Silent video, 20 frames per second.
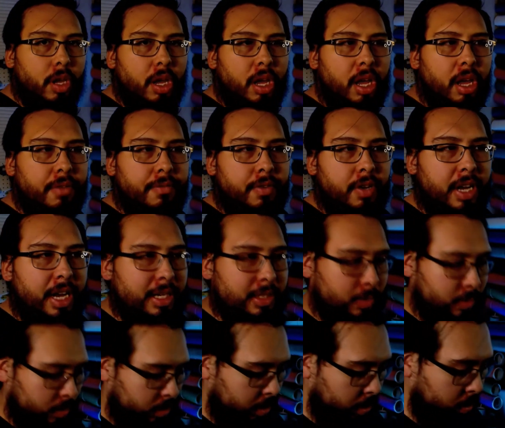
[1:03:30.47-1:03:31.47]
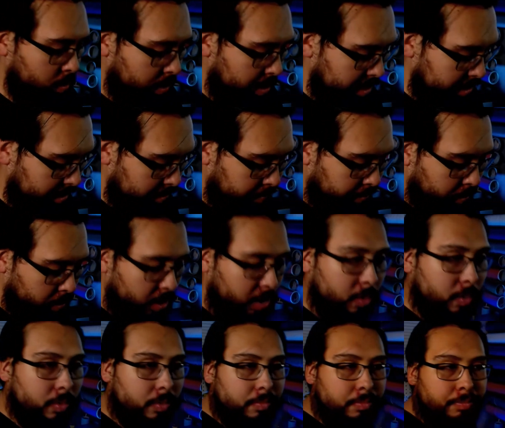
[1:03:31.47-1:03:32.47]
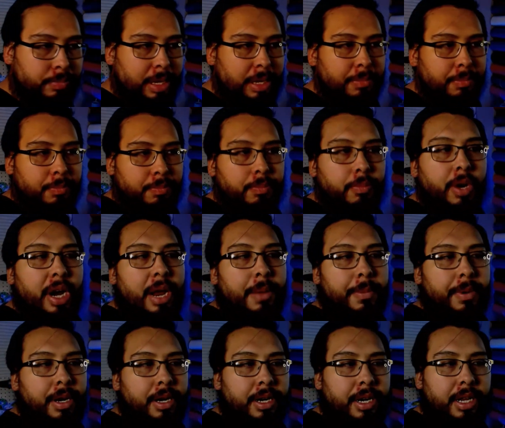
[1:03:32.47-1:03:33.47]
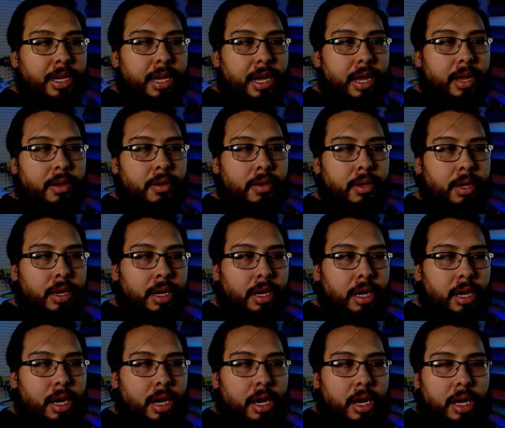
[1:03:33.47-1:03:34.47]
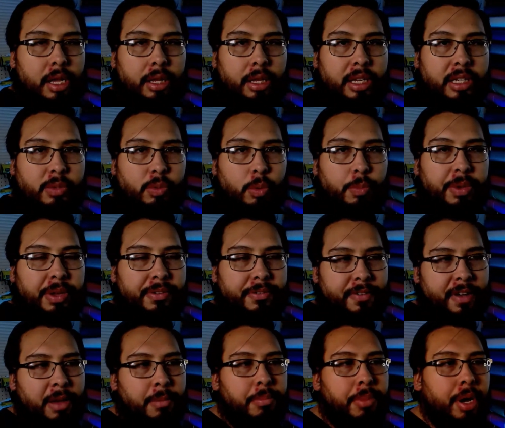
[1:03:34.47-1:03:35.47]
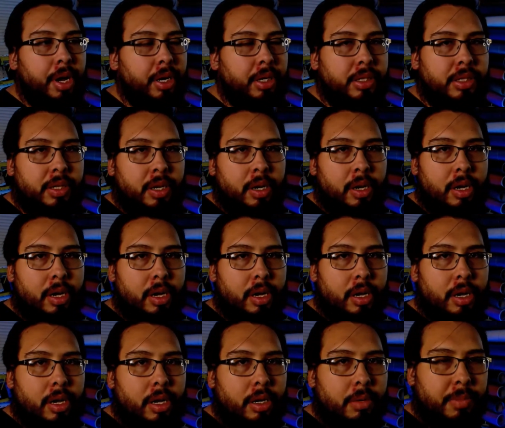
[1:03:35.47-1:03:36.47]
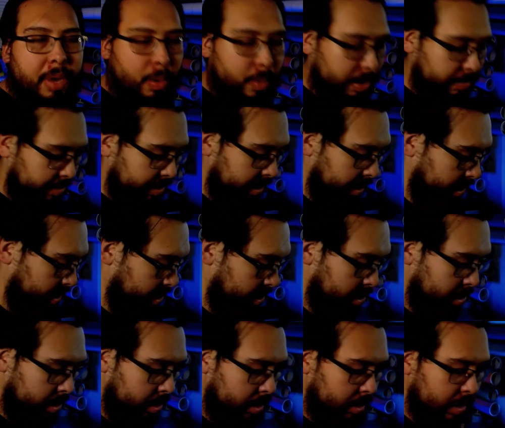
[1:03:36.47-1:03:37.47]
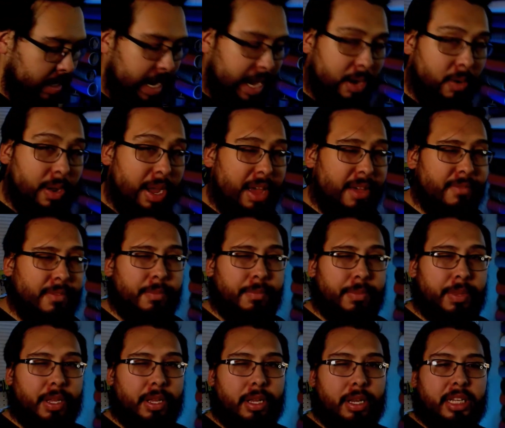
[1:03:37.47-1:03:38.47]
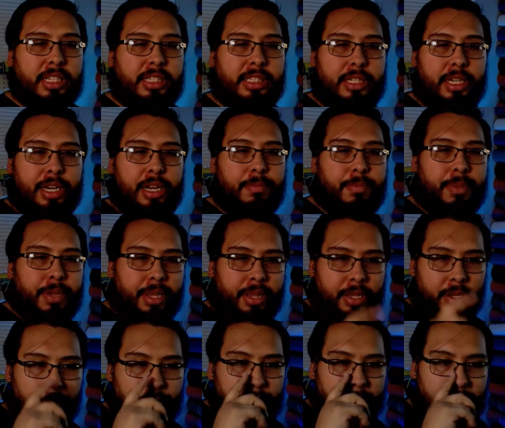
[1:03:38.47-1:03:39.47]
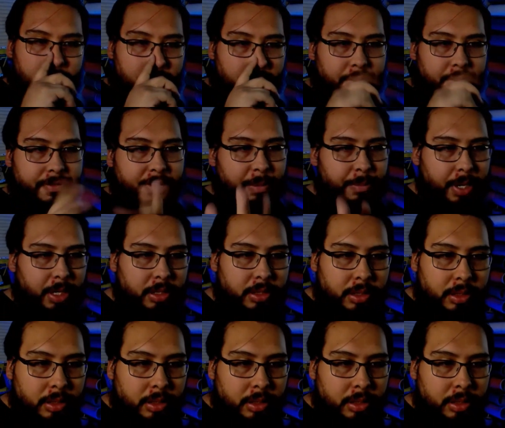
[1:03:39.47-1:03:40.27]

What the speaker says: If you guys do want to support by grabbing a decal, these will be $5 on my website. I don't have up the listing yet, but they'll be $5.